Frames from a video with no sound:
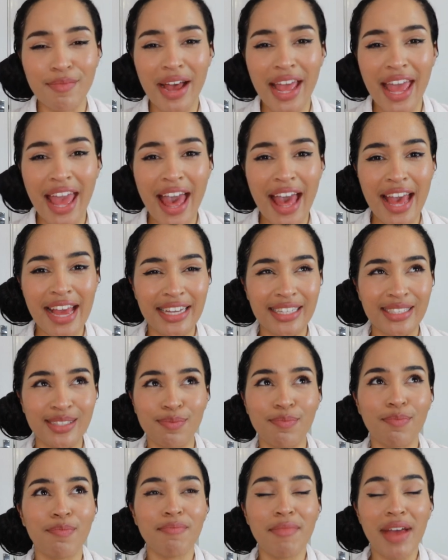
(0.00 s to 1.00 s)
my hair is
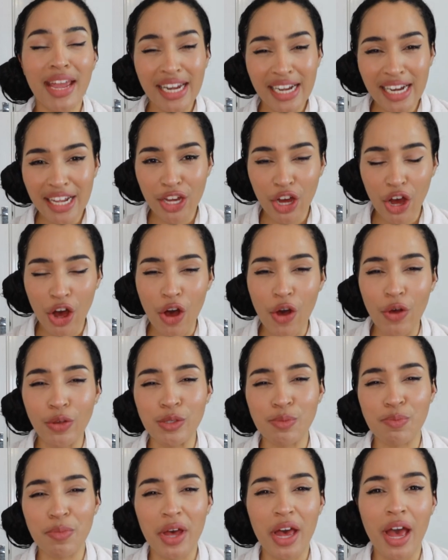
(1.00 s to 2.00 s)
mainly
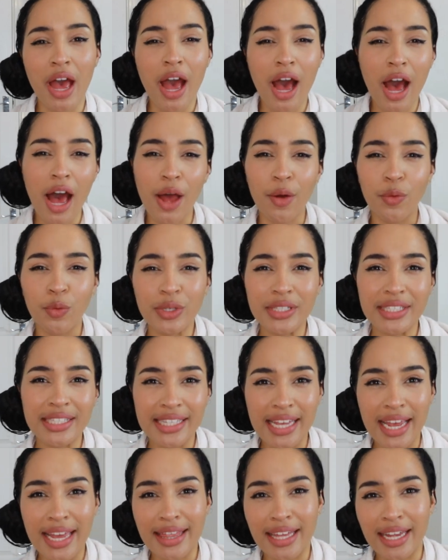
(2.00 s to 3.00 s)
curls, but I would
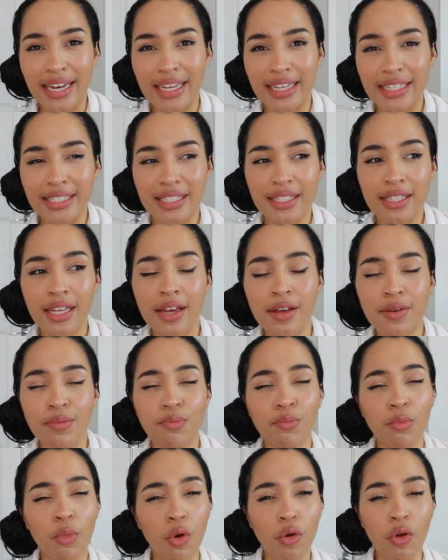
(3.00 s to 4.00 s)
say that it's
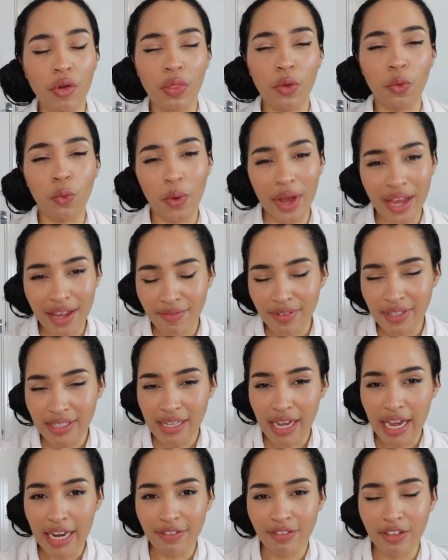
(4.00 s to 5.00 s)
more on the wavy
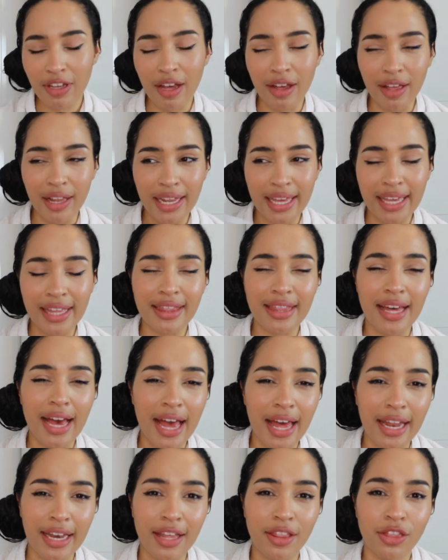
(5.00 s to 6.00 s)
side of curly
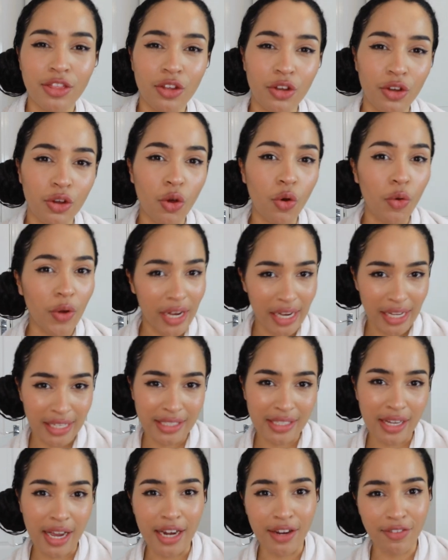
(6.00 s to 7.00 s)
than the coily
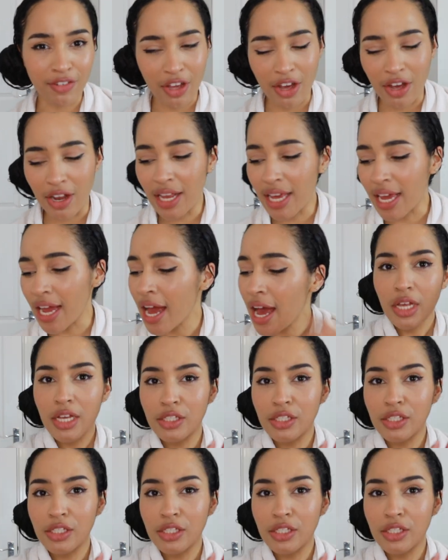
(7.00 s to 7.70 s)
side of curly.